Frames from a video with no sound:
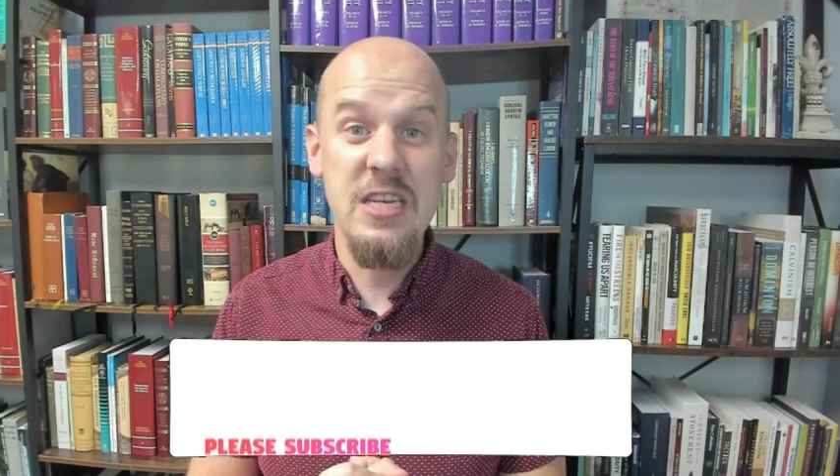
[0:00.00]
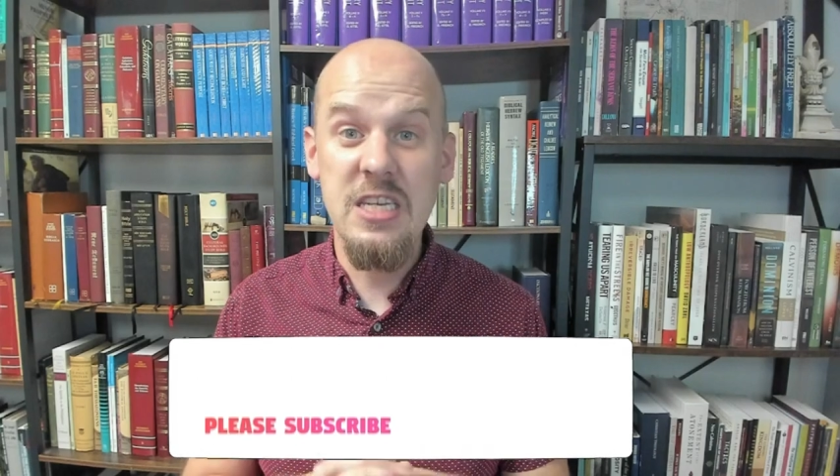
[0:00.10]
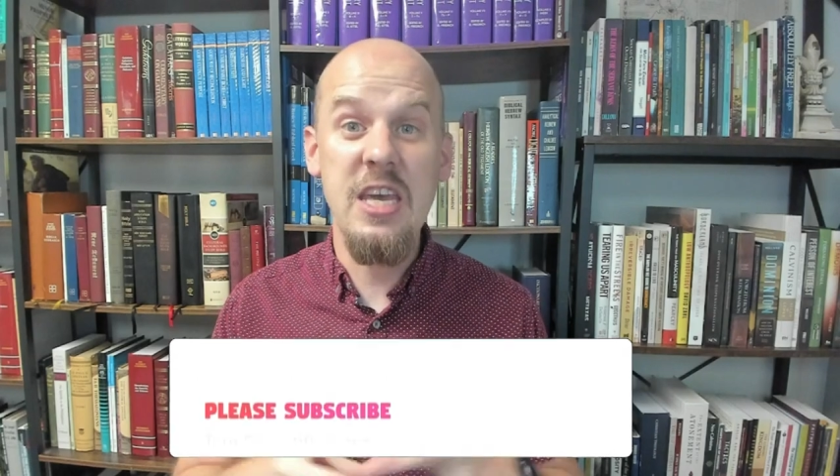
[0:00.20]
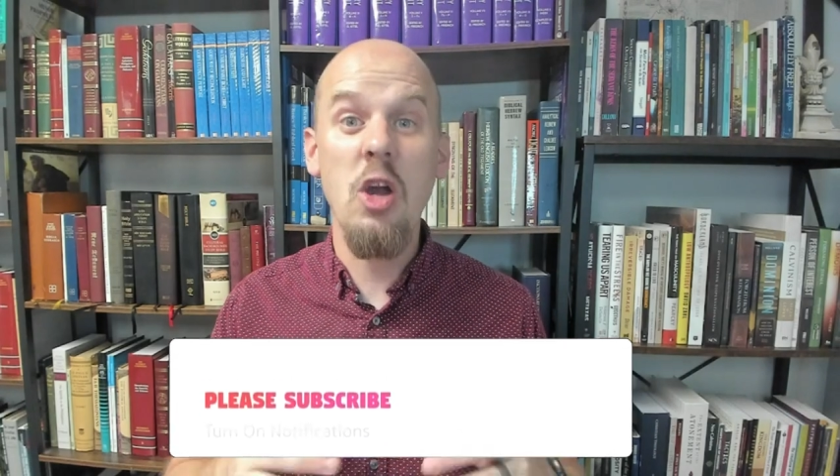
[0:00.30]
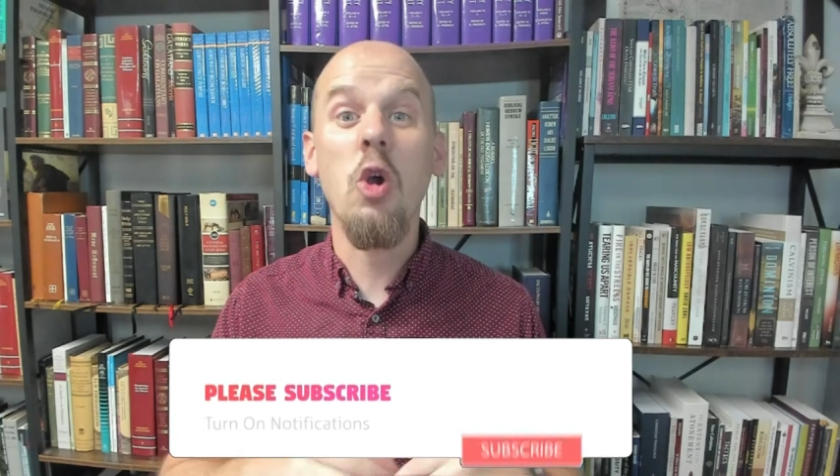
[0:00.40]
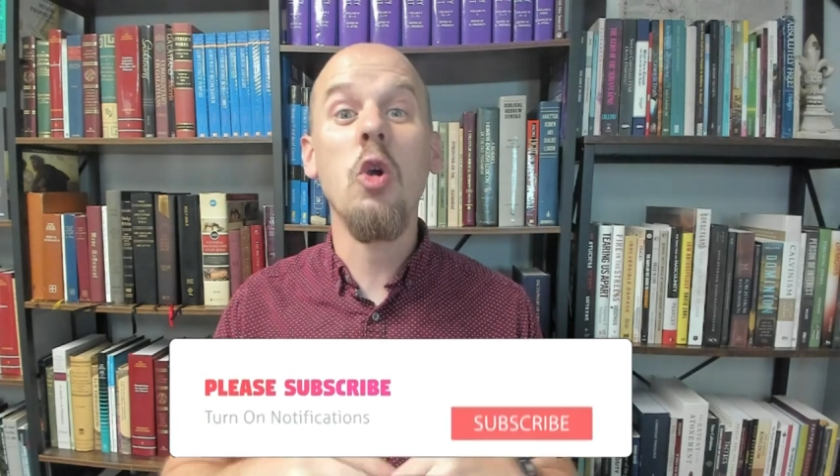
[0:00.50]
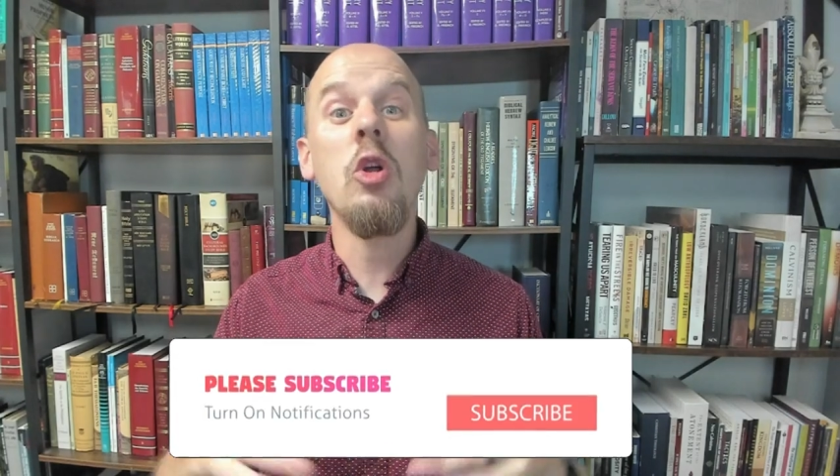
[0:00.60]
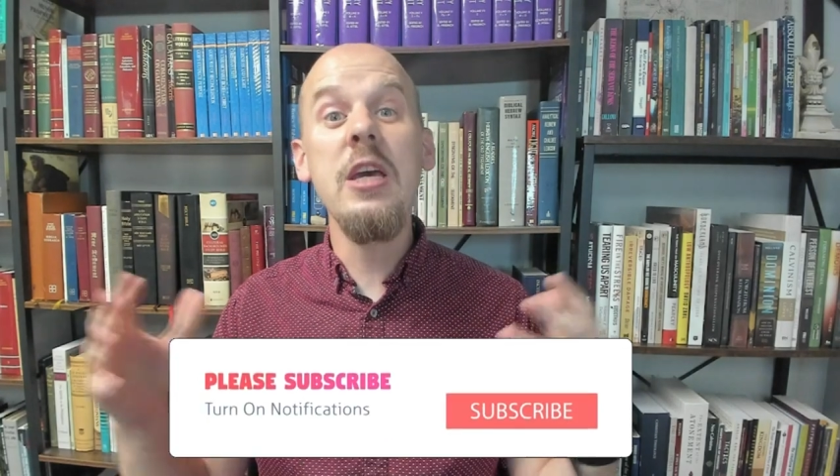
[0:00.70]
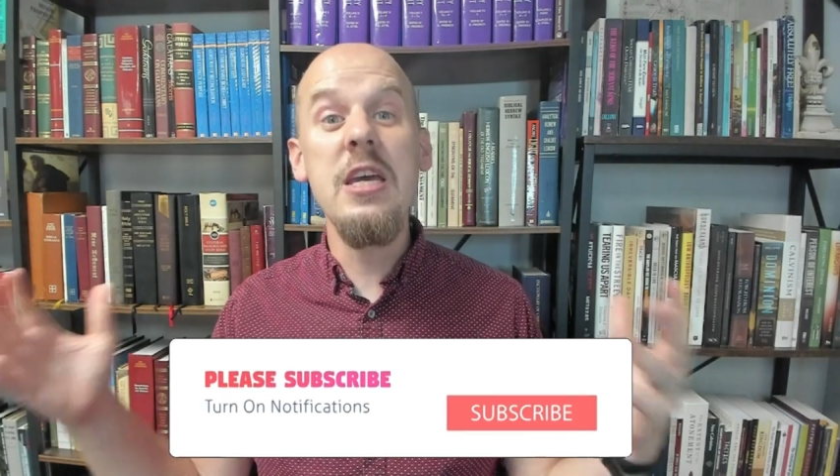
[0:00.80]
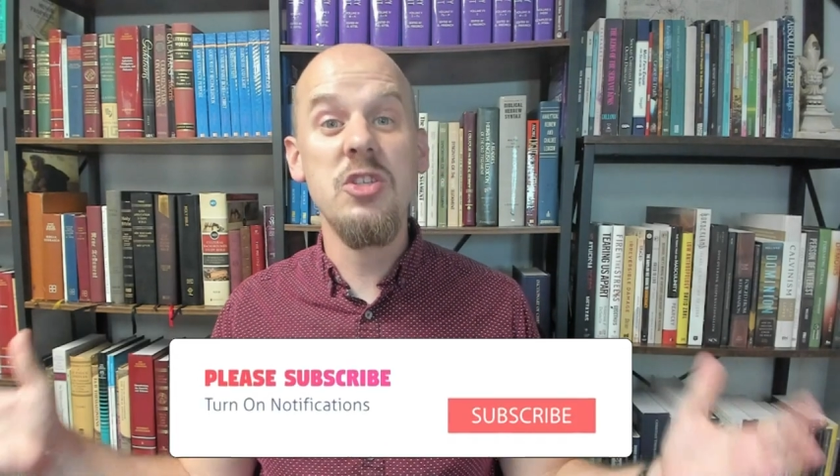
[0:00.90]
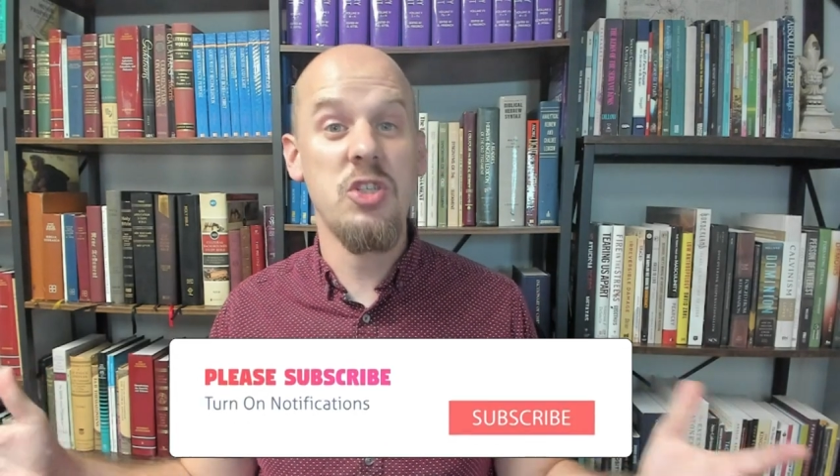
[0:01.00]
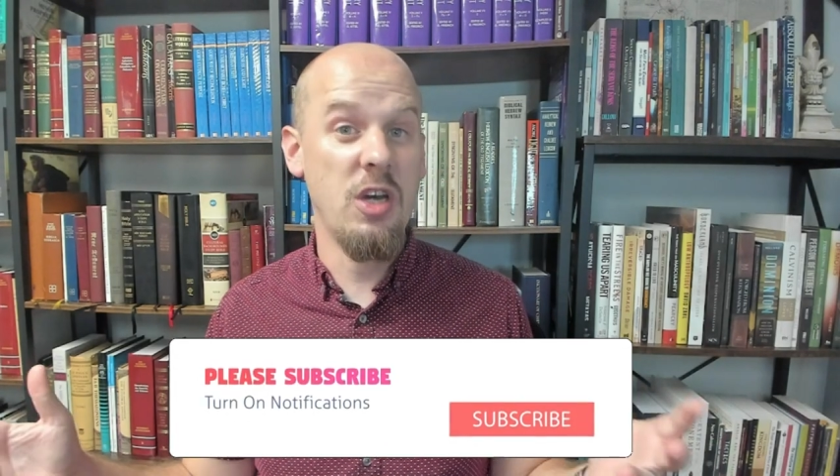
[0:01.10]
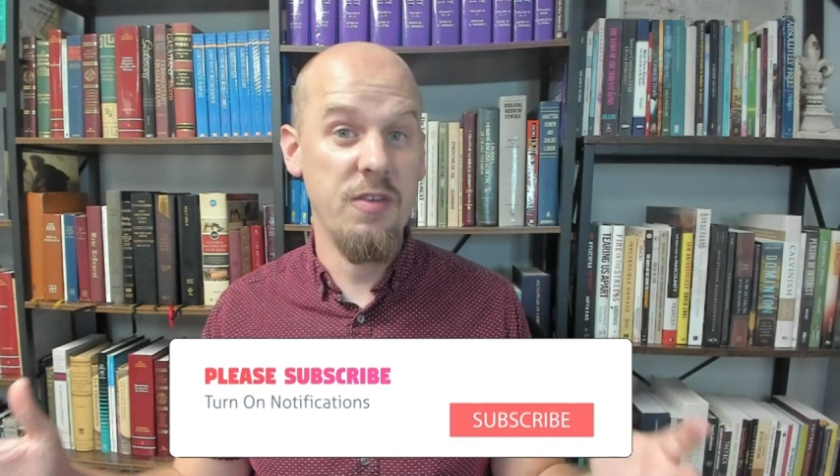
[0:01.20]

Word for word: into the earliest